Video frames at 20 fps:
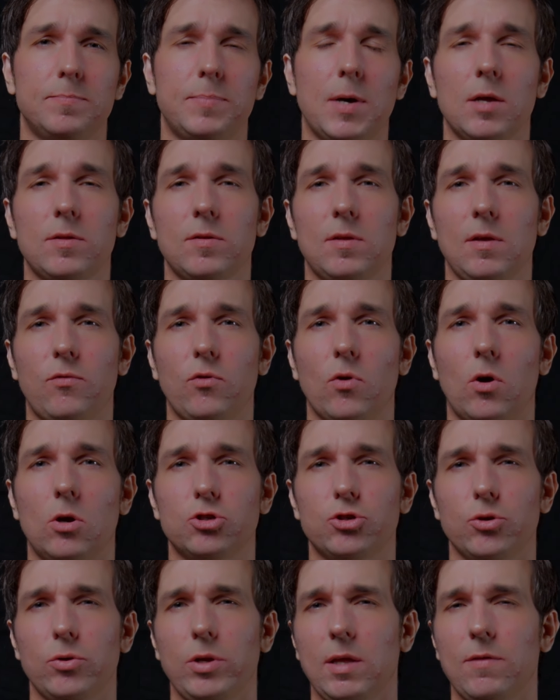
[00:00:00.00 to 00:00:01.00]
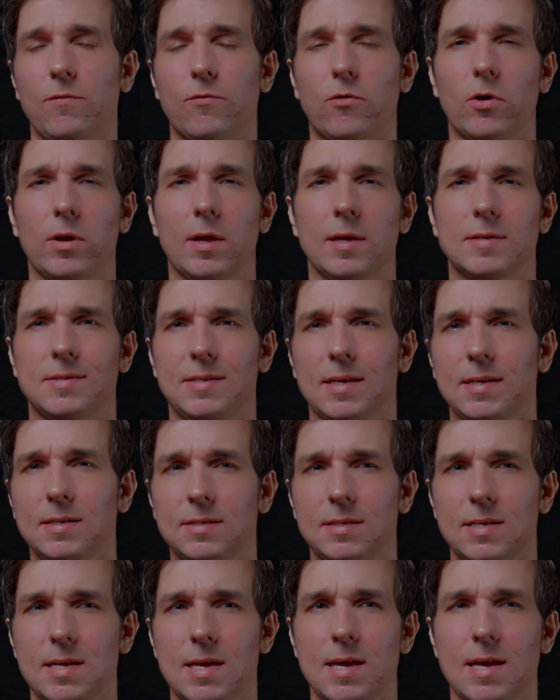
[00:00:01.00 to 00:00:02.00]
But if you are shooting in 4K
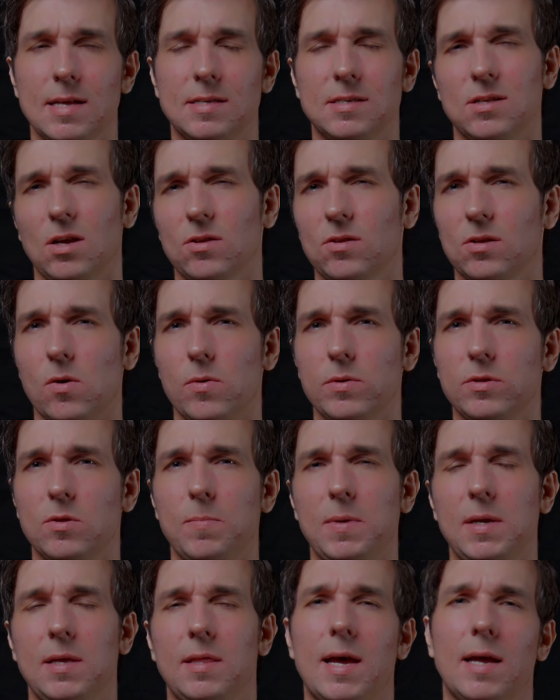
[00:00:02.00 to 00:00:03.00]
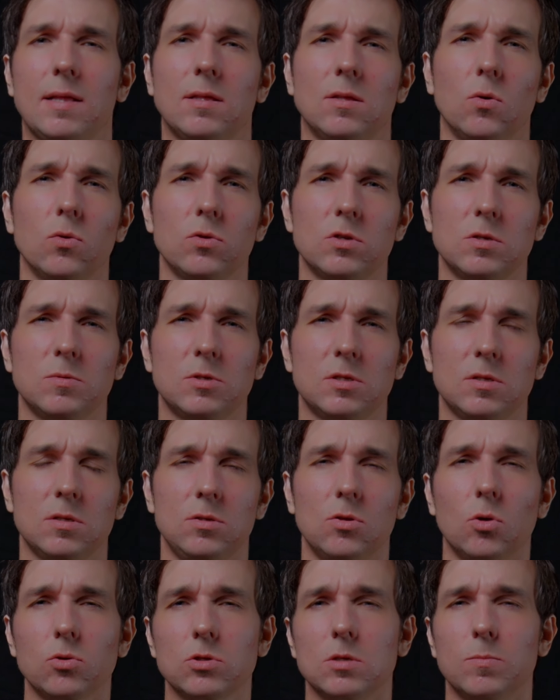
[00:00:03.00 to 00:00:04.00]
60, it's not going to be that
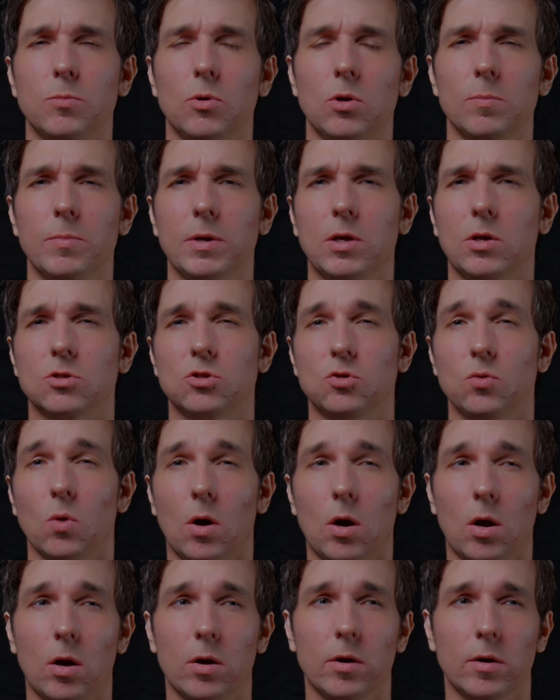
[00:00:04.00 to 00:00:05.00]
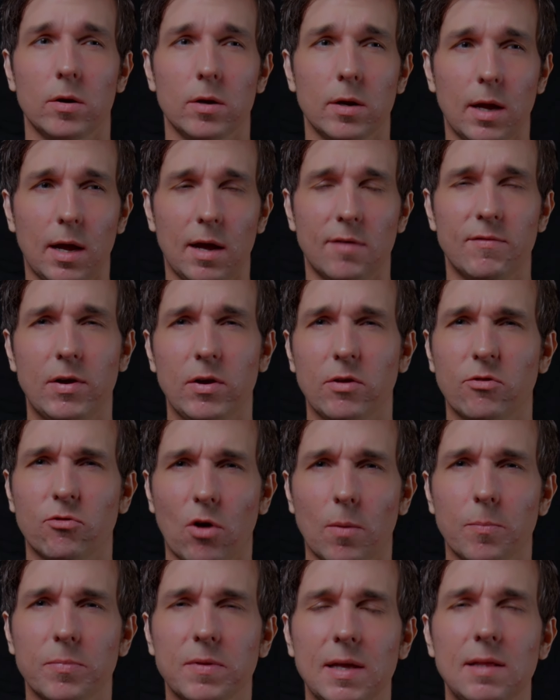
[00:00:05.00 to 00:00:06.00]
noticeable because you are very
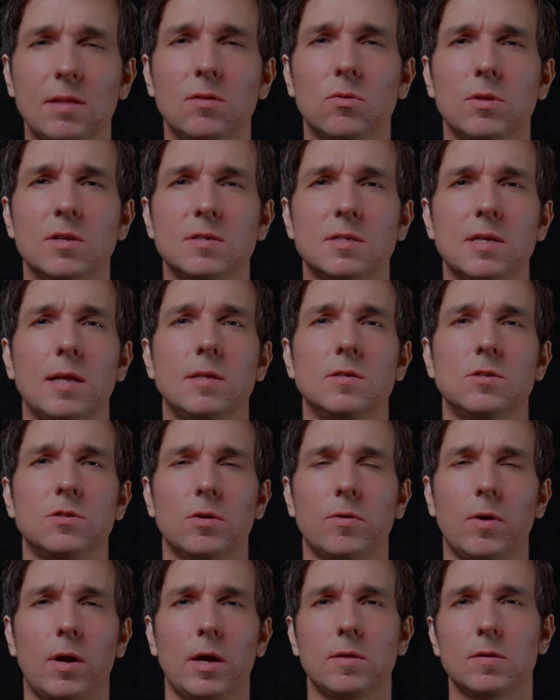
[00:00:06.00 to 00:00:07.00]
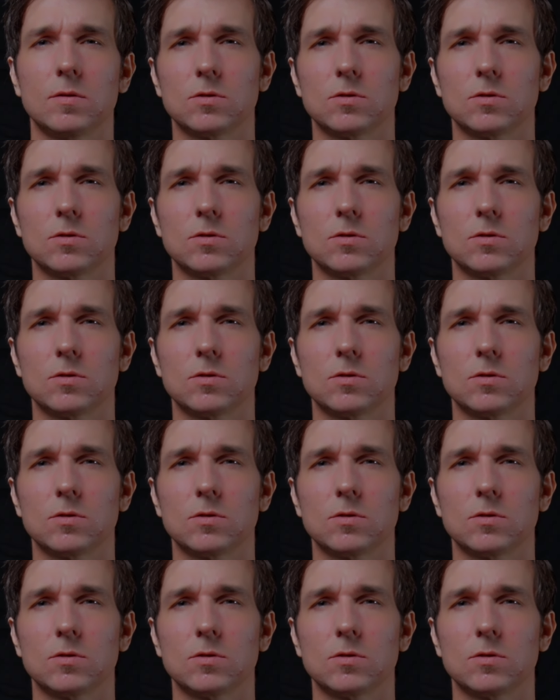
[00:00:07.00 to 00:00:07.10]
cropped into the sensor, right?